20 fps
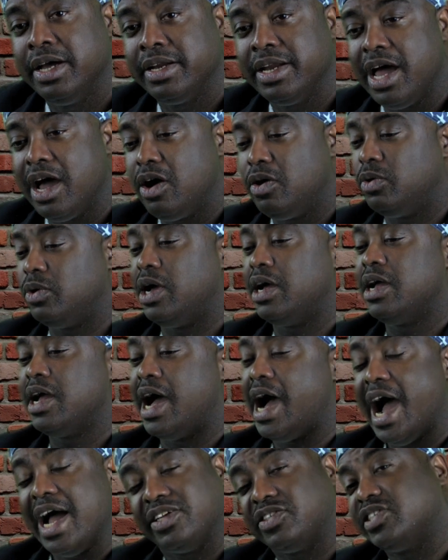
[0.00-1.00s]
Now,
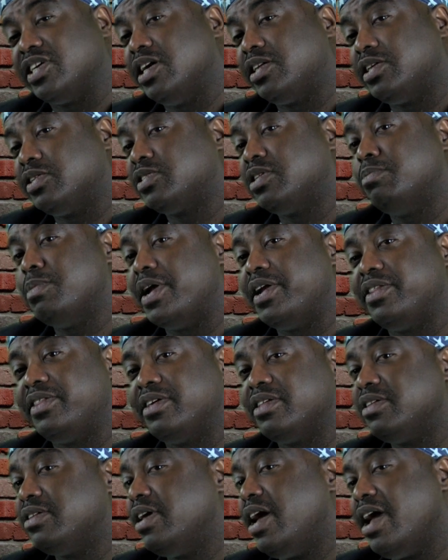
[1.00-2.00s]
I said to somebody
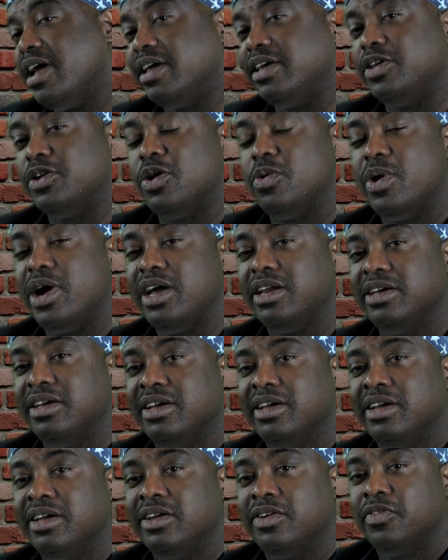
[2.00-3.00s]
the other day, you know what?
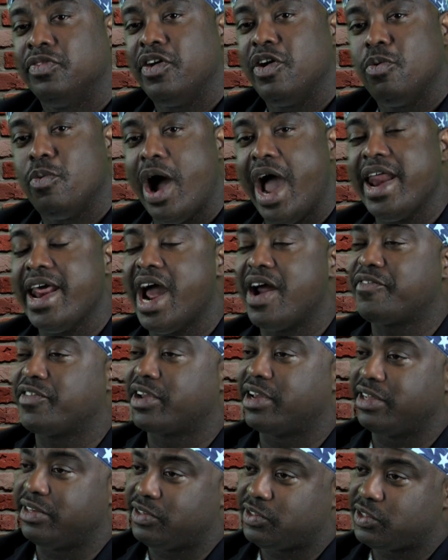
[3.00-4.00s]
They're white
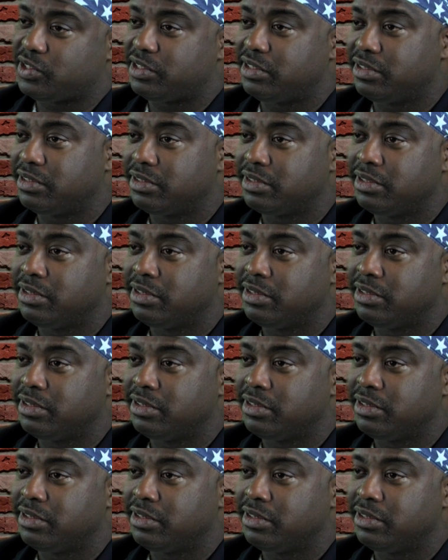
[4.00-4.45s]
Africans.